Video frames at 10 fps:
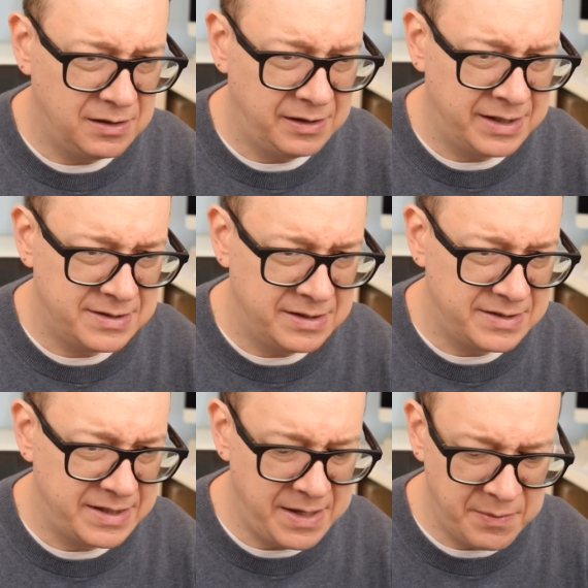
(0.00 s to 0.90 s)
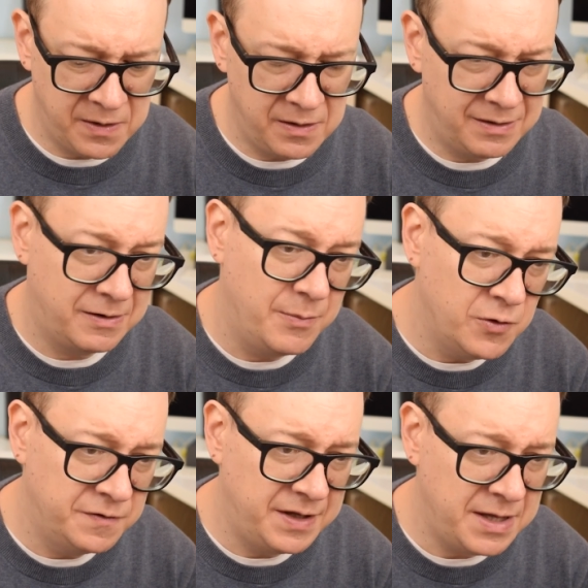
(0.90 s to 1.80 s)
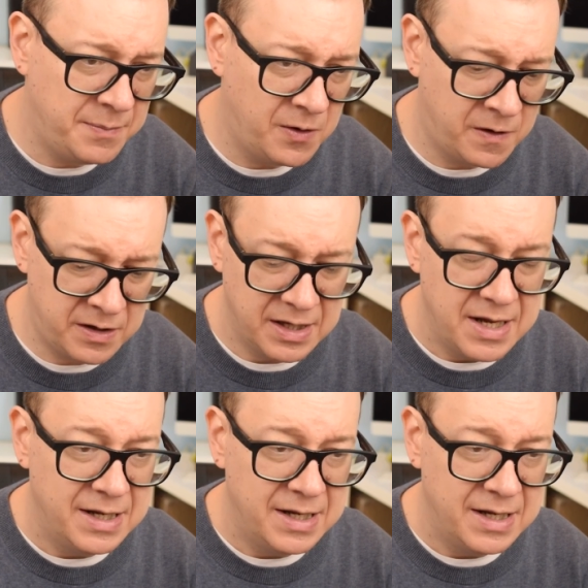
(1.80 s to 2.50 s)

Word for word: Let's disable, remove that part,